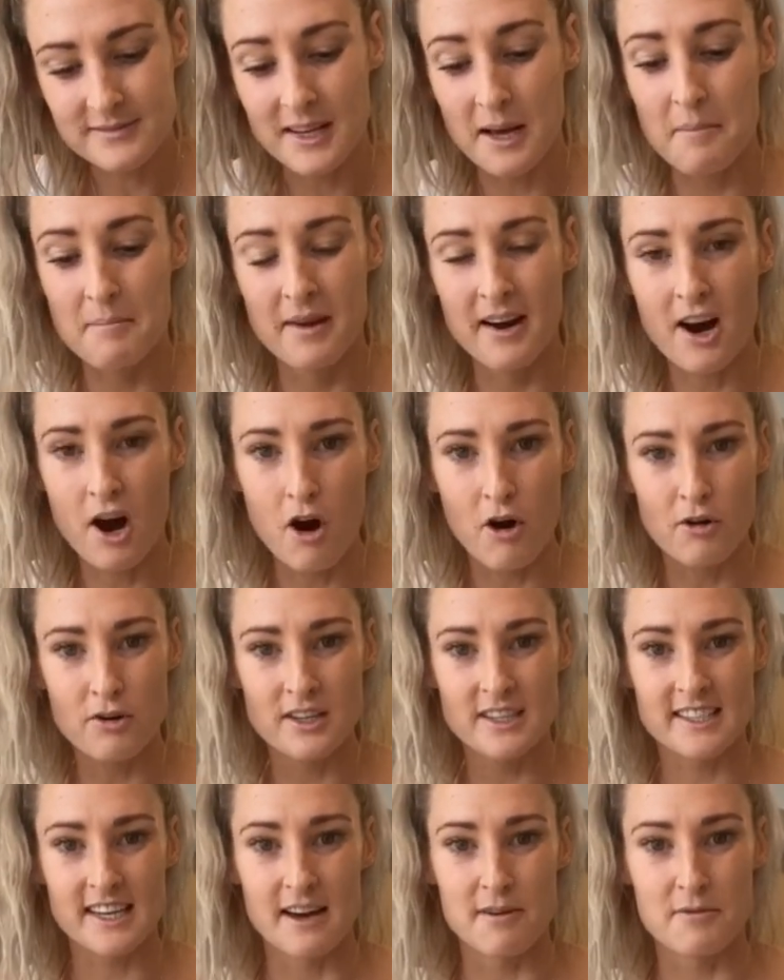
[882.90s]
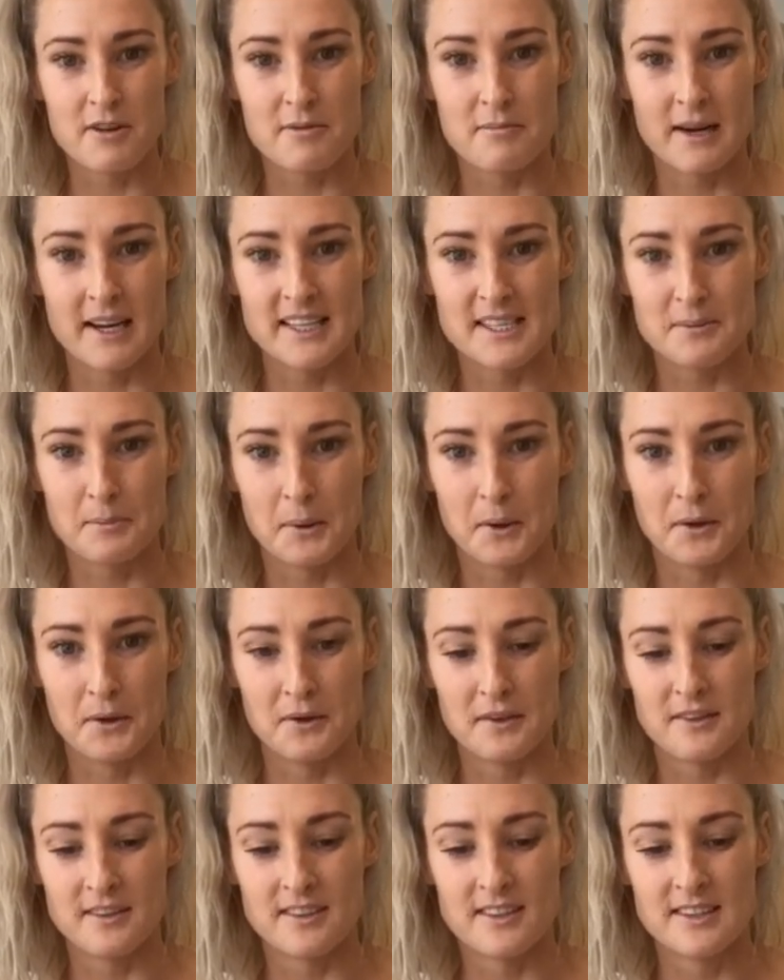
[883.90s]
I'm gonna hold it down with my
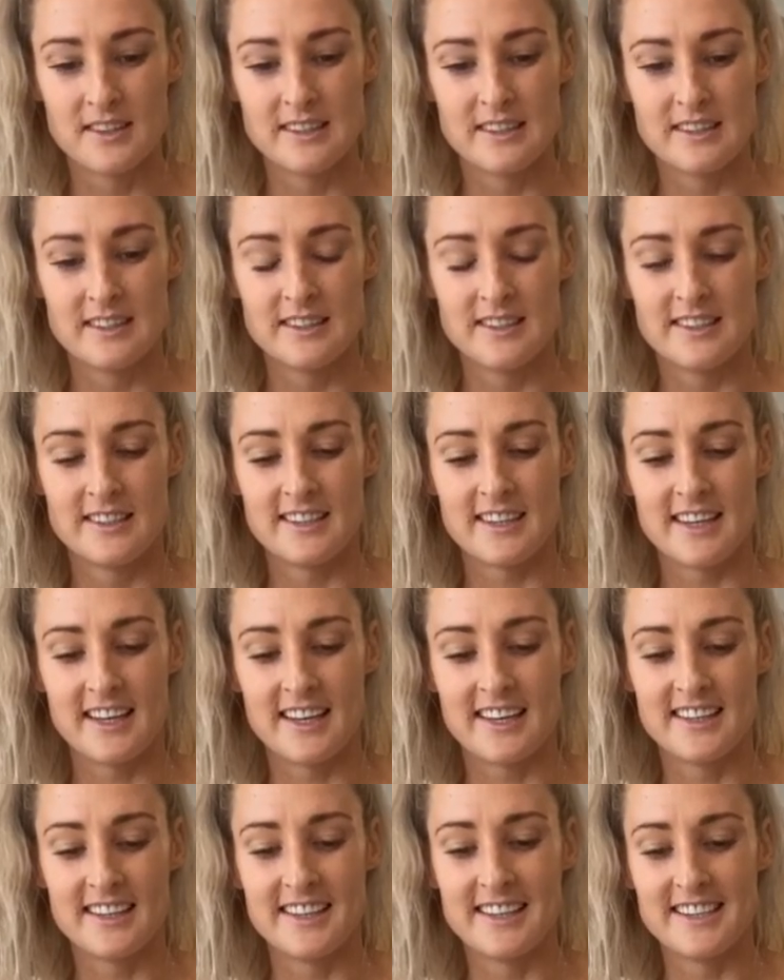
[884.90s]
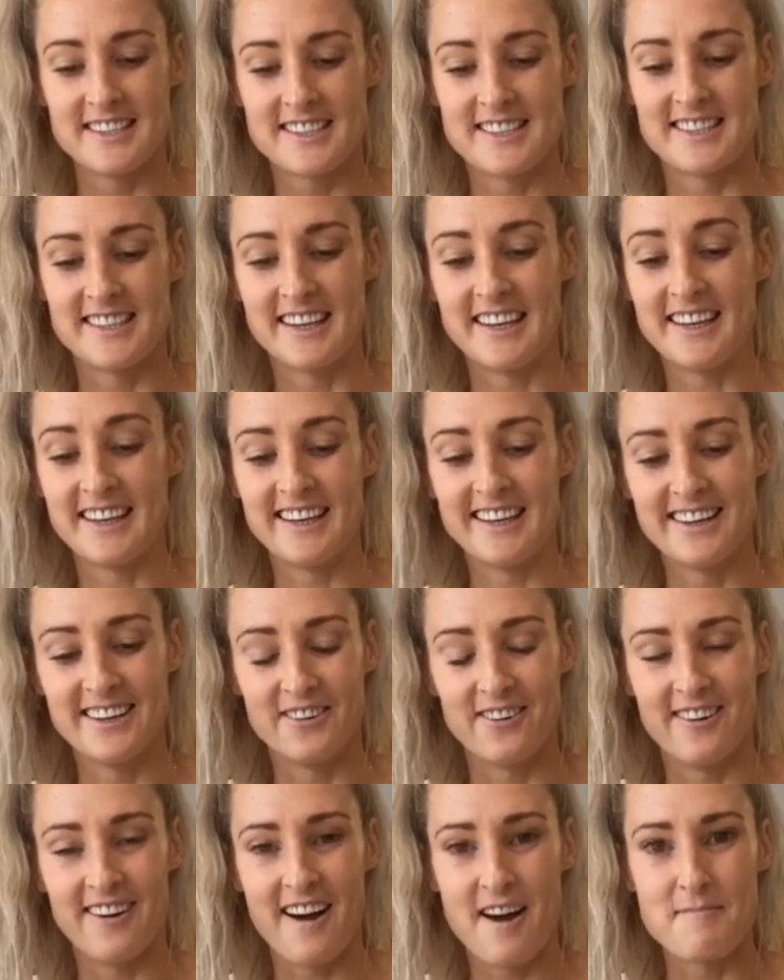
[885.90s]
spoon and let's see.
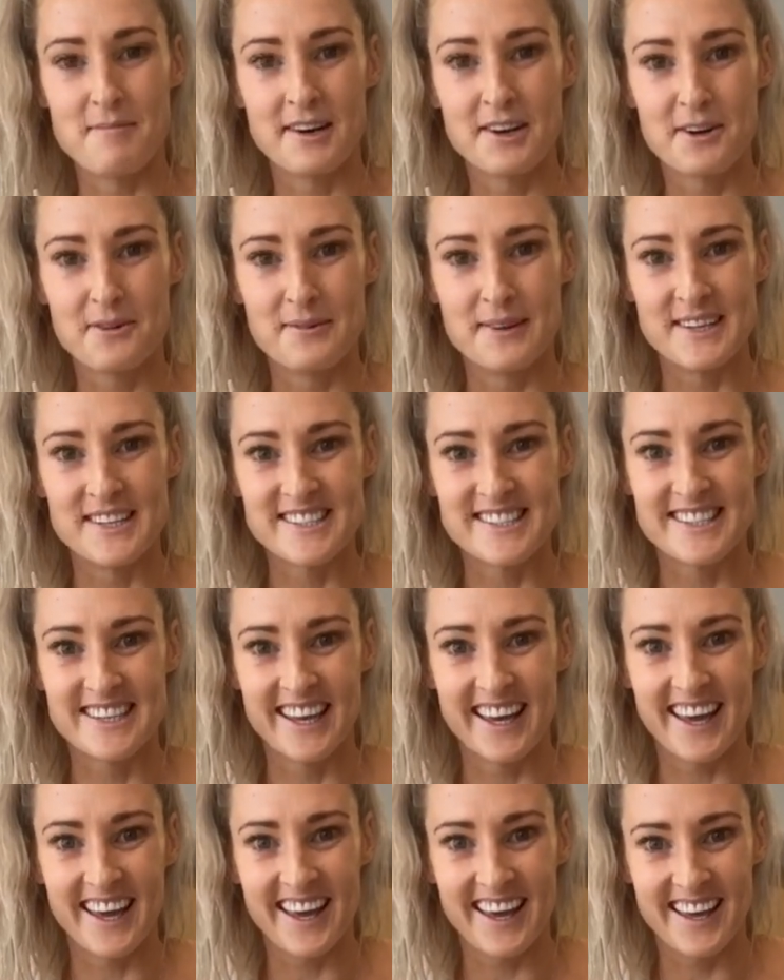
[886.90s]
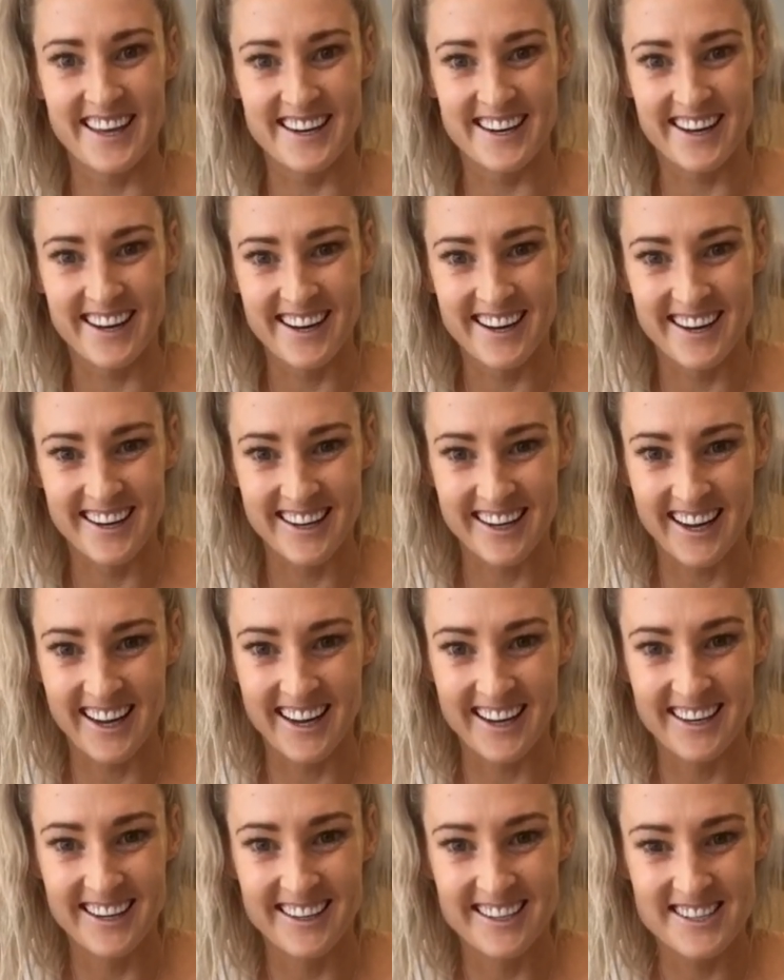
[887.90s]
Oh, I'm a little bit scared.
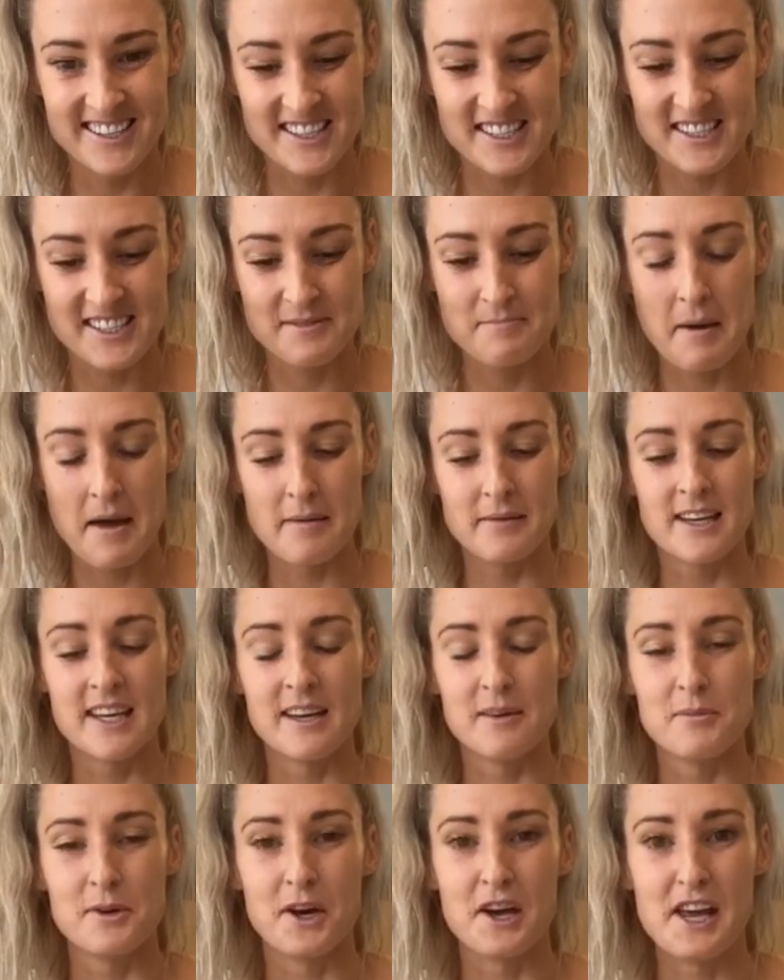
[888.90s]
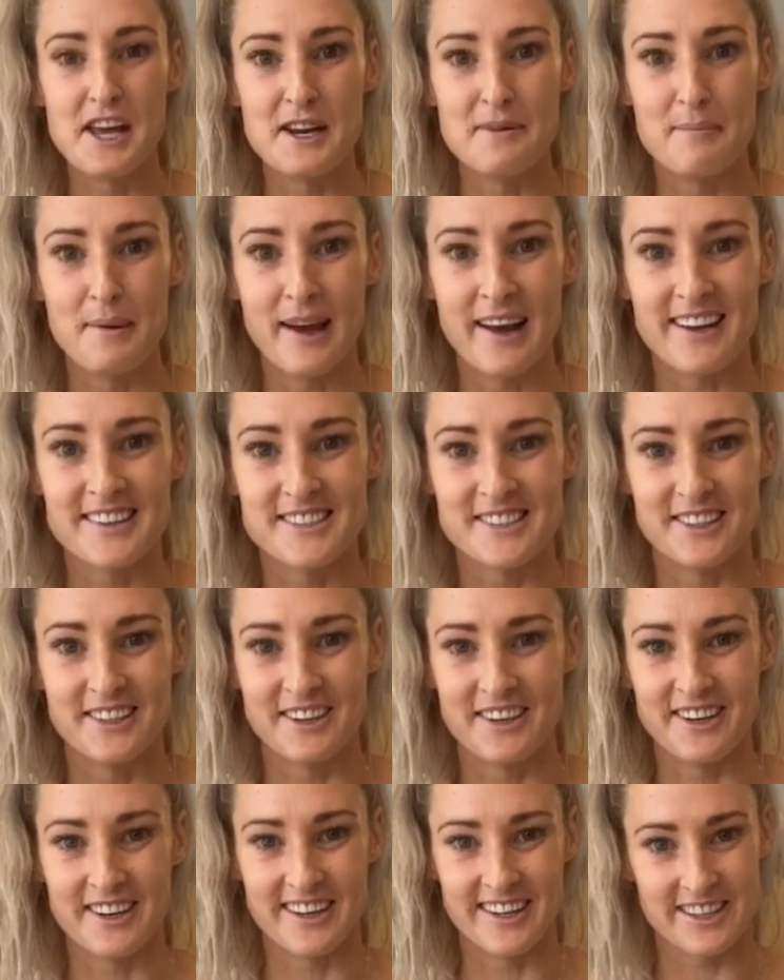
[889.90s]
Okay, just maybe keep your head back so you
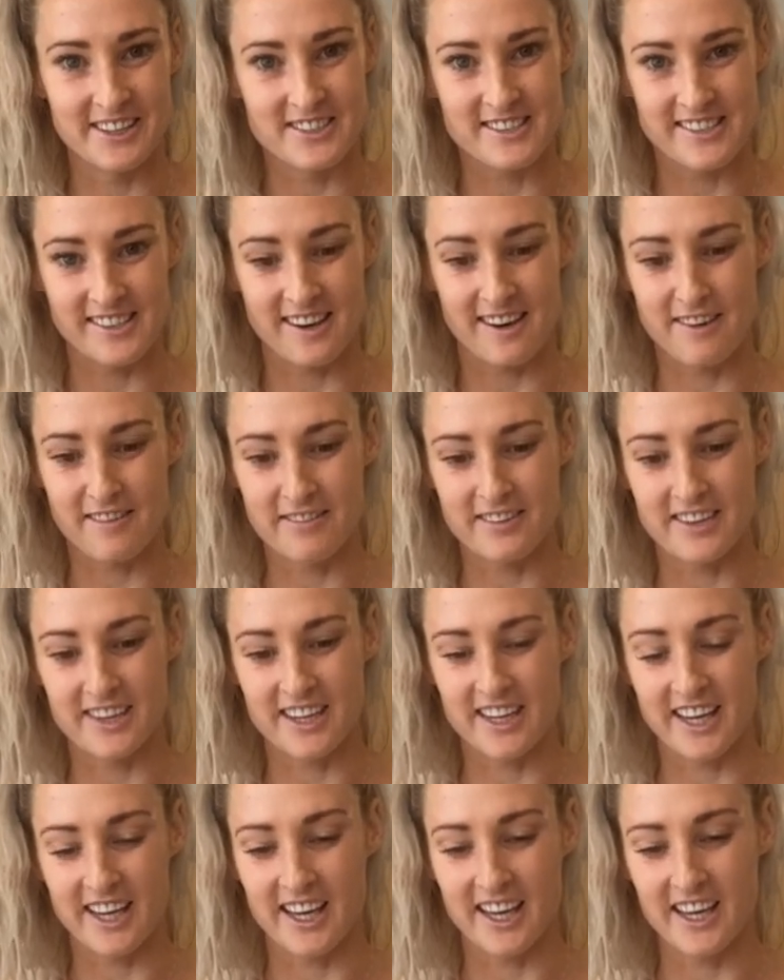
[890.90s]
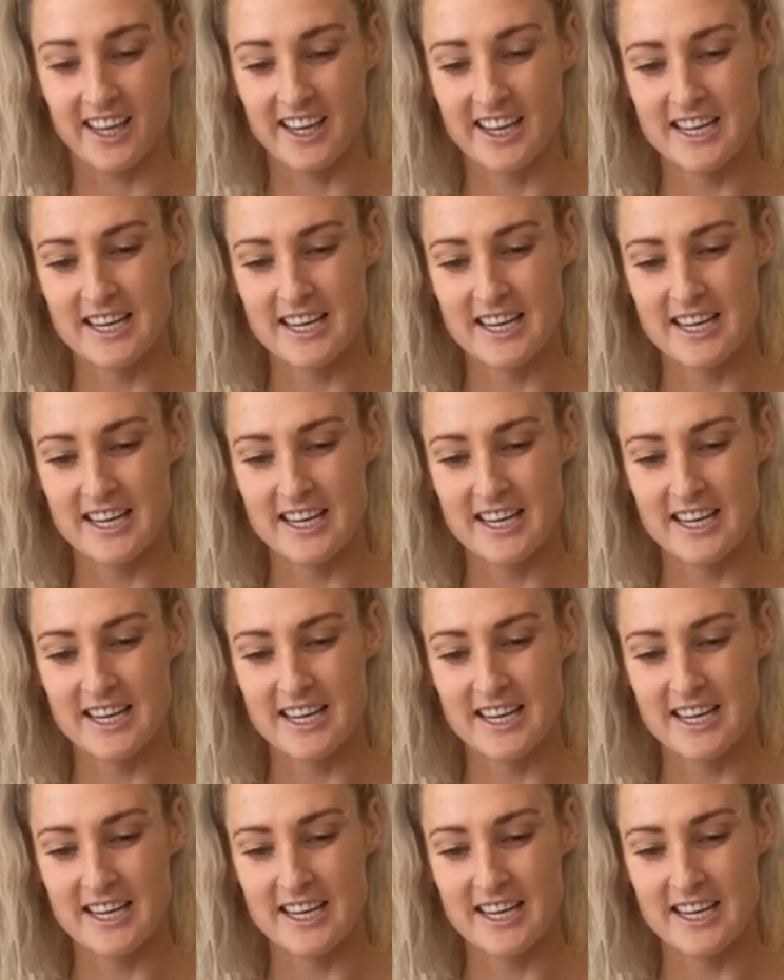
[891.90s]
don't hit yourself. Okay.